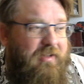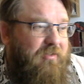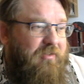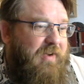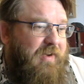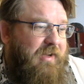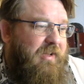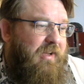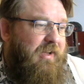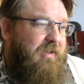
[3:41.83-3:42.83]

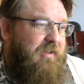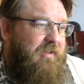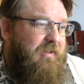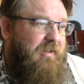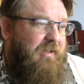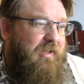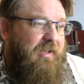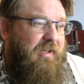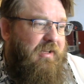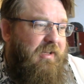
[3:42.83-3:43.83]
finding
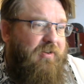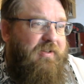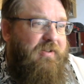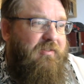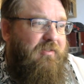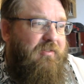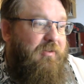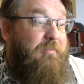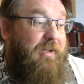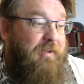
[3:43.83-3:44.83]
the vertex
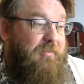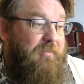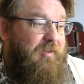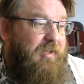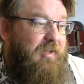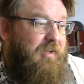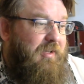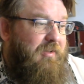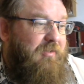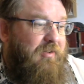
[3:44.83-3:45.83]
sometimes.
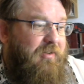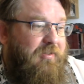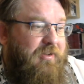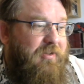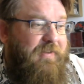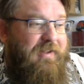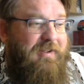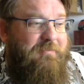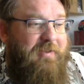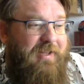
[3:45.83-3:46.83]
So Yuvia,
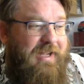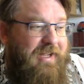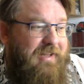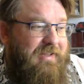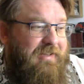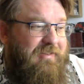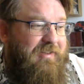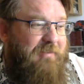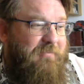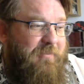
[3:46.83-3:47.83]
I'm glad that
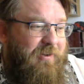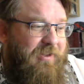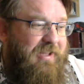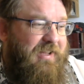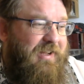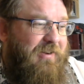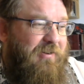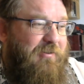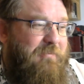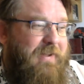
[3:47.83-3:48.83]
I'm worth it. I
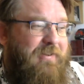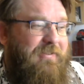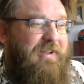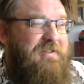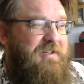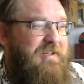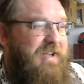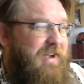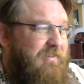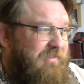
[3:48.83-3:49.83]
hope I don't let you
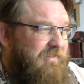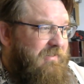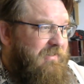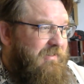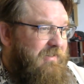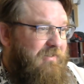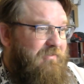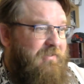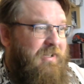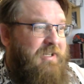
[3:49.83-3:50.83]
down.
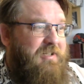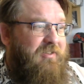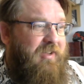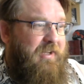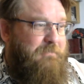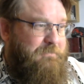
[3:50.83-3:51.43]
Well, I should say